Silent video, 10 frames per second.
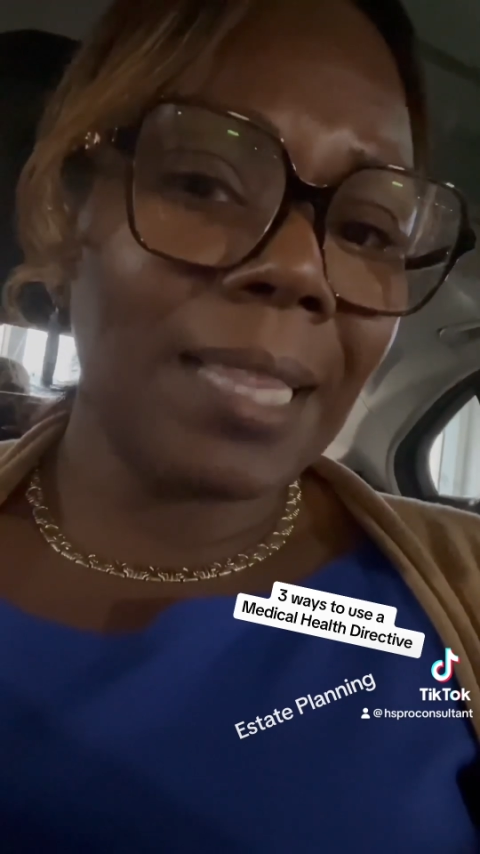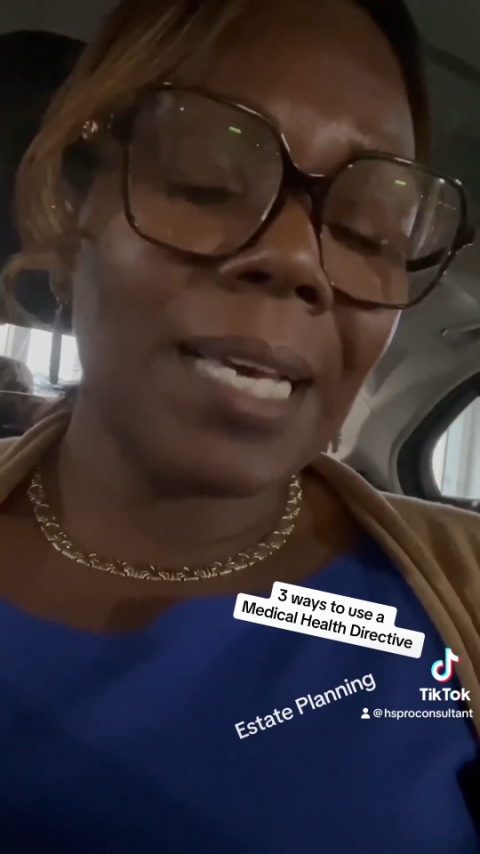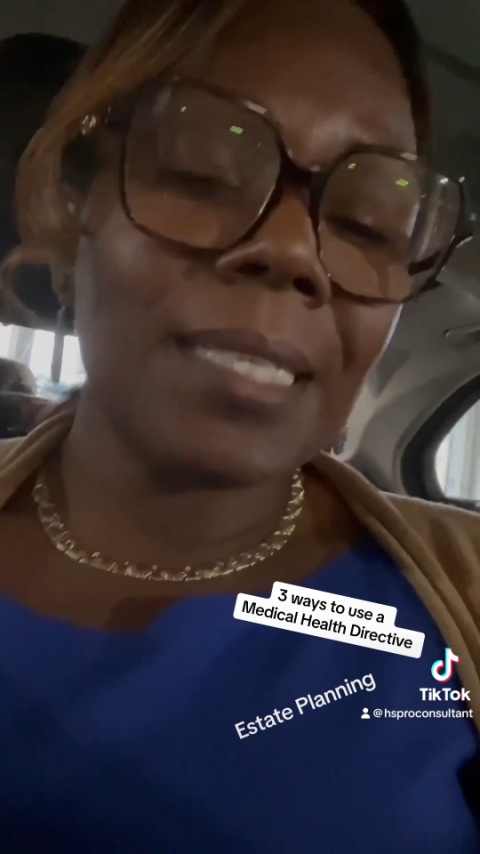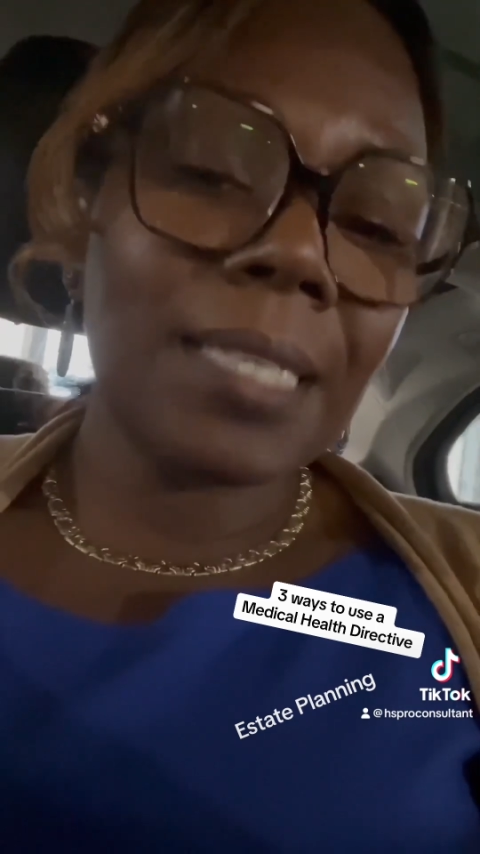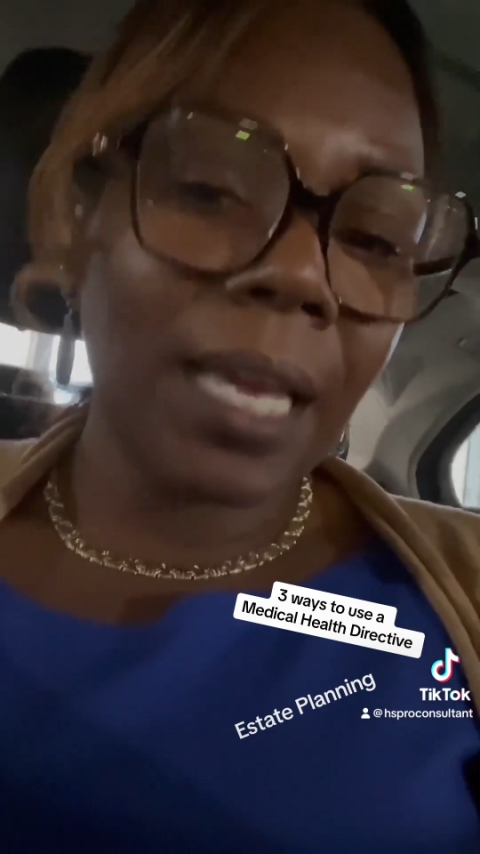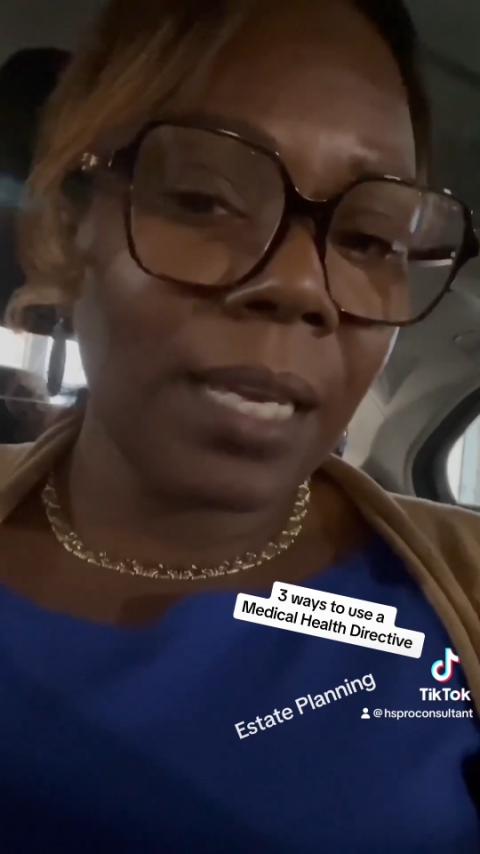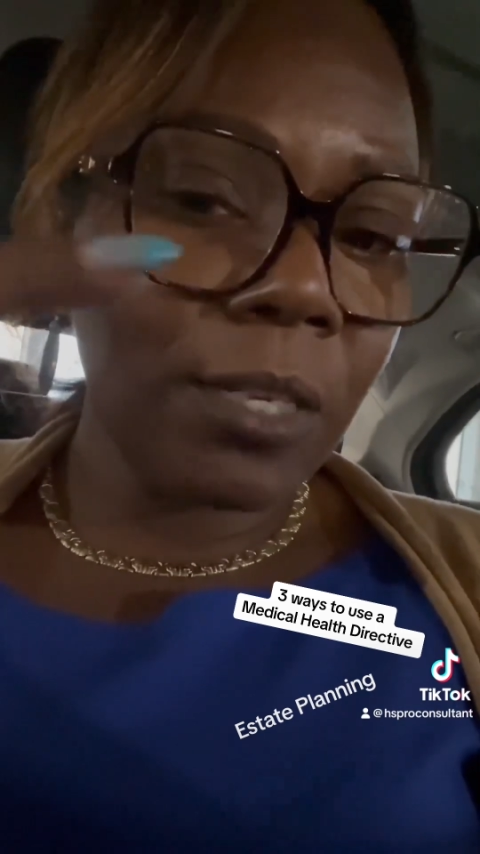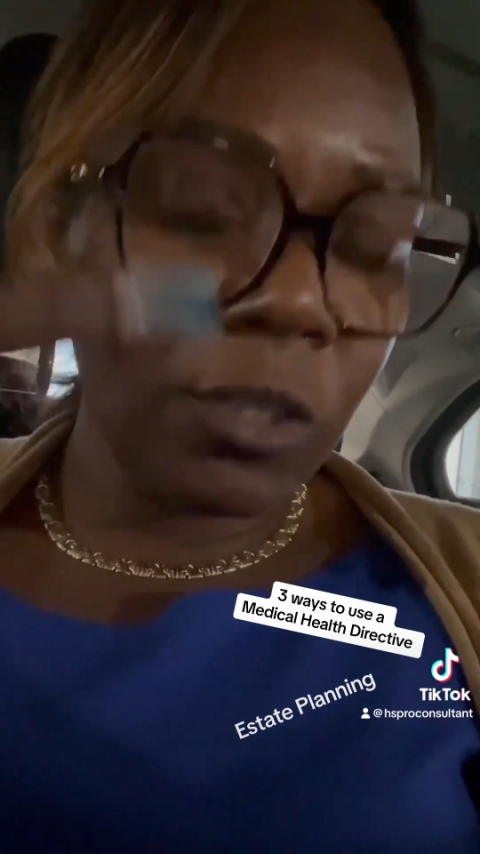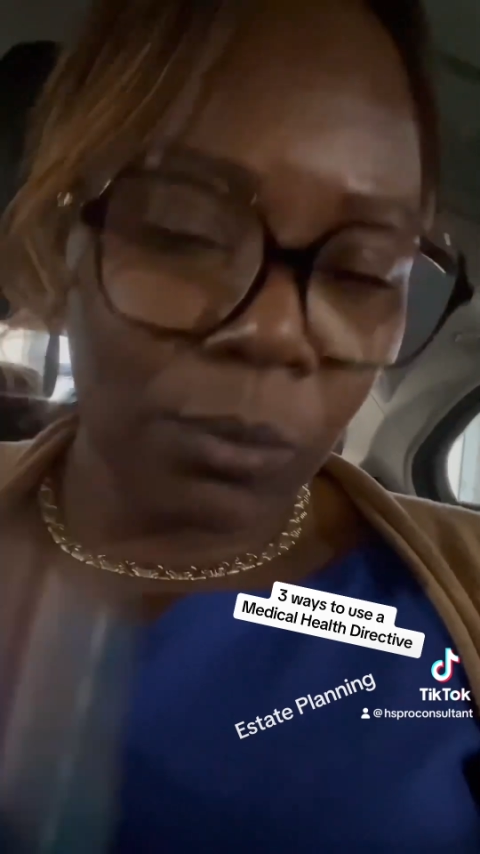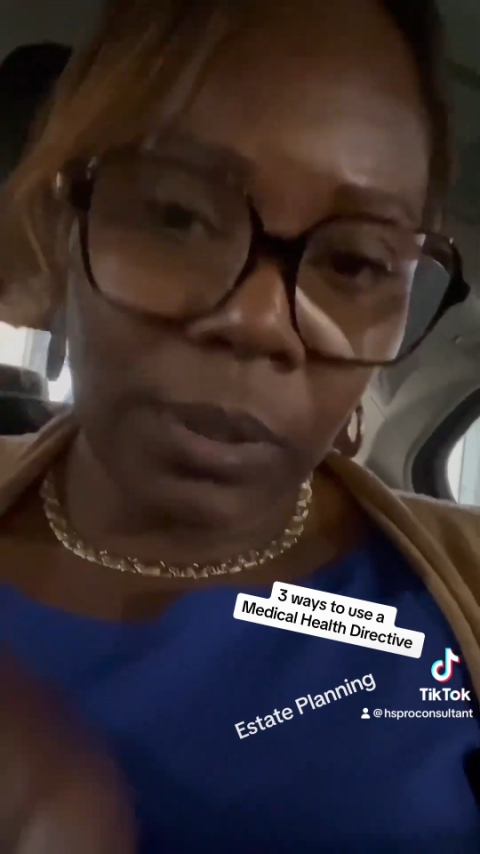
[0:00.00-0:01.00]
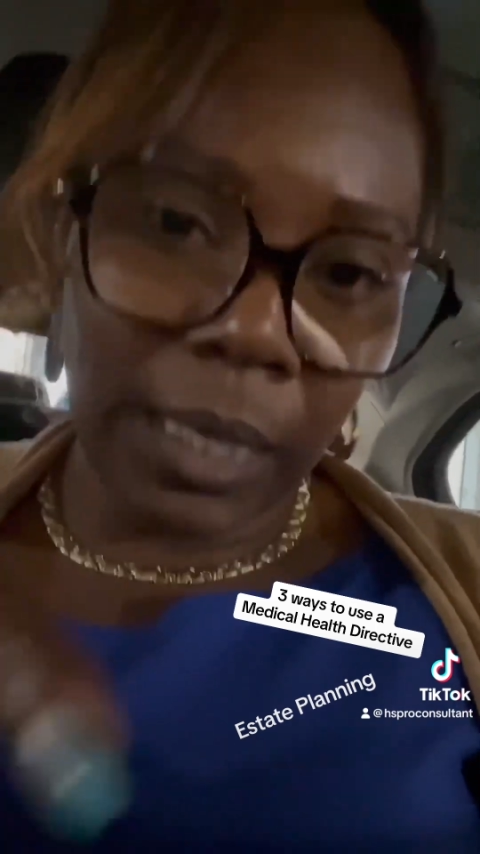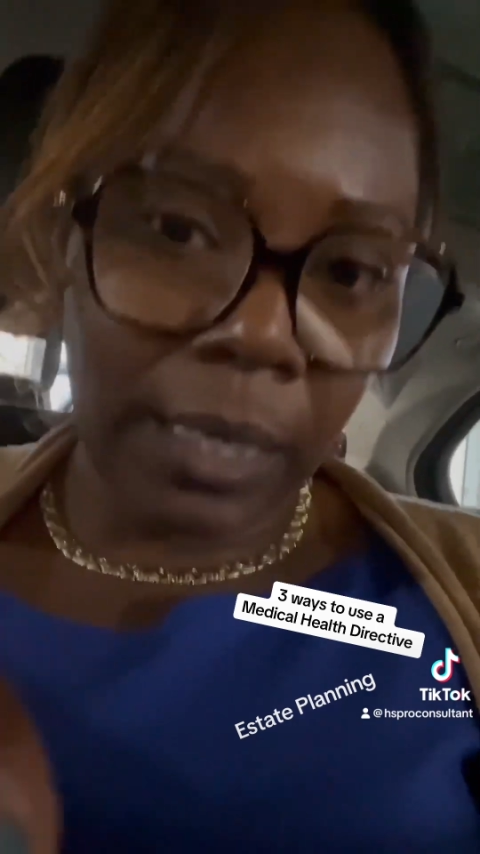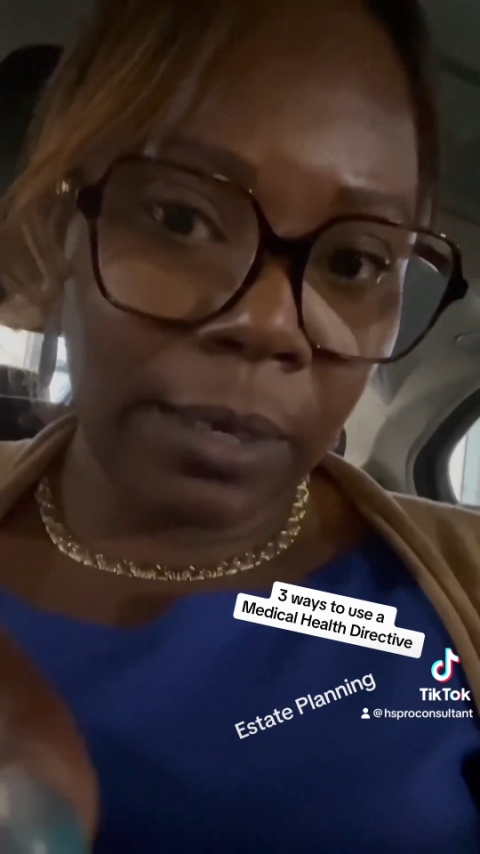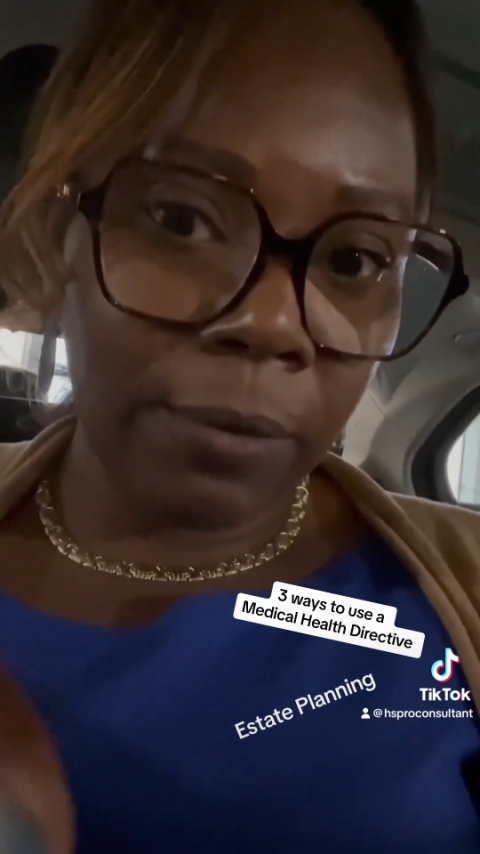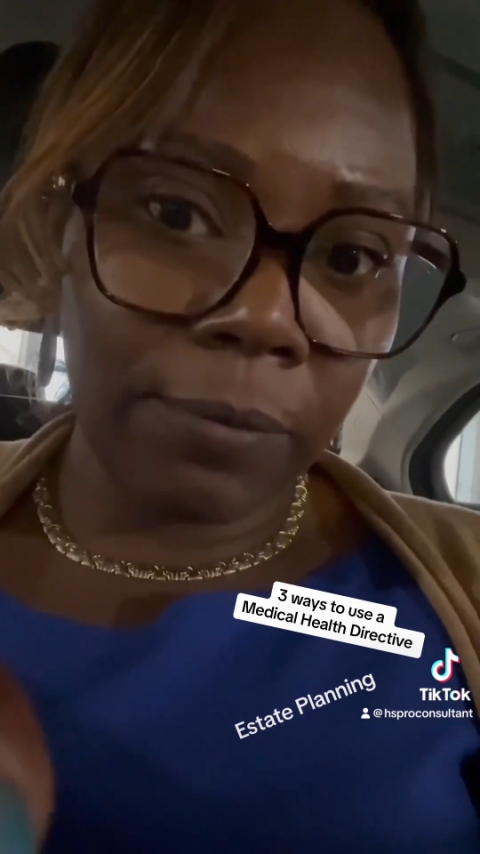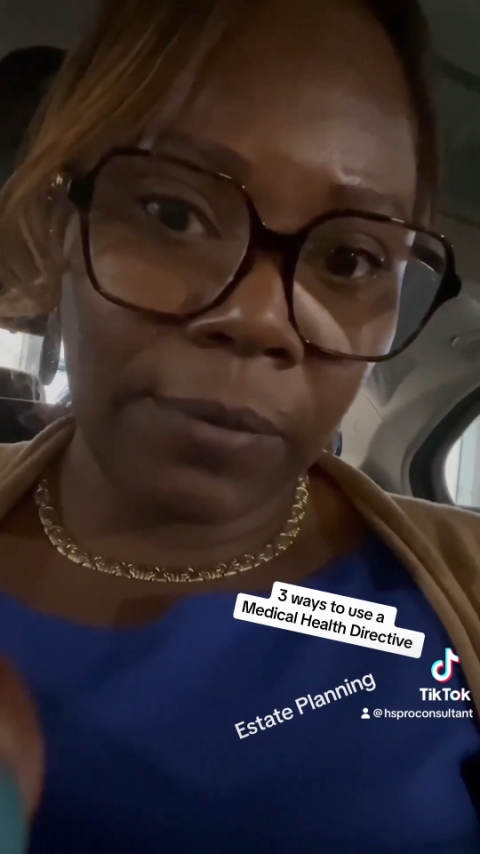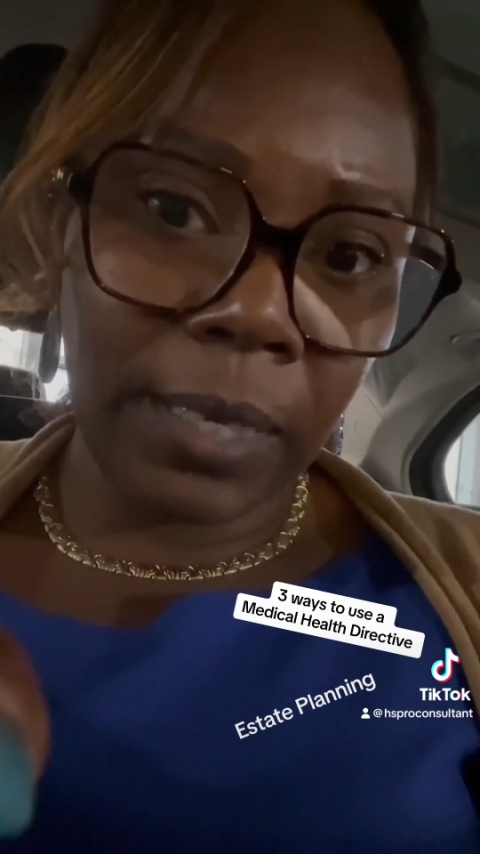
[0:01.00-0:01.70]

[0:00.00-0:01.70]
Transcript: let's say you live